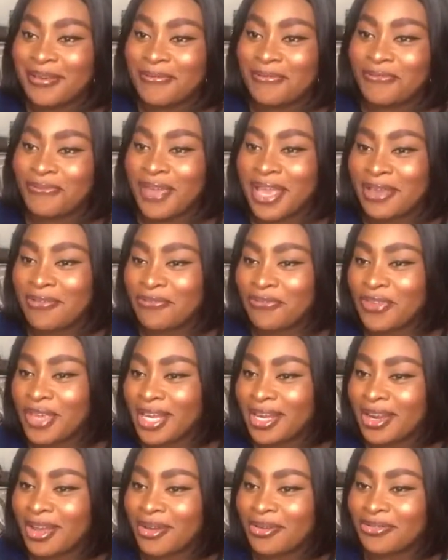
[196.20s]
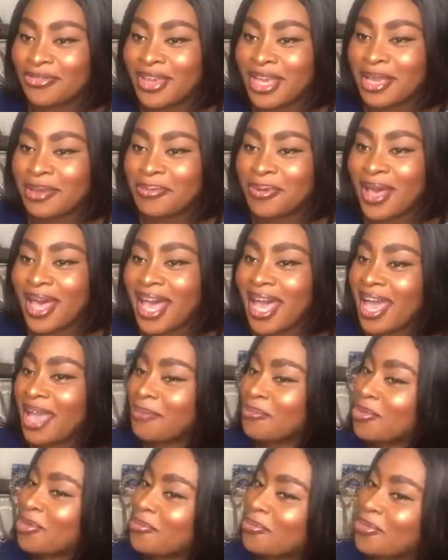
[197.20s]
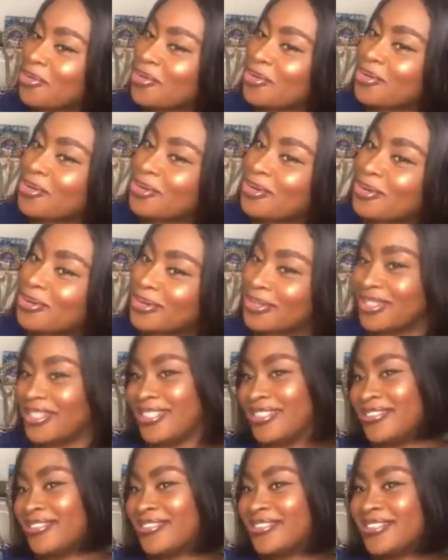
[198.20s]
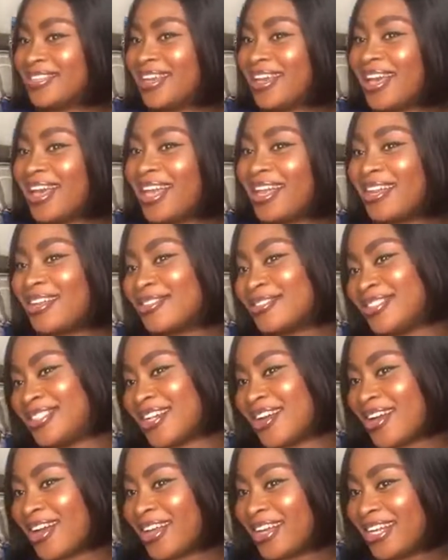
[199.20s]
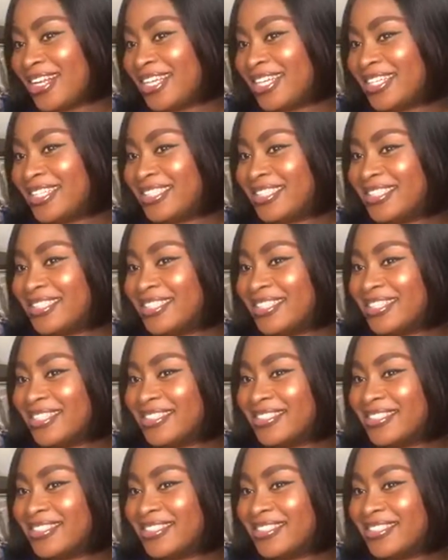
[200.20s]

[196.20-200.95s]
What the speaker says: Fifi Lovey, hi boo boo. Hello darling.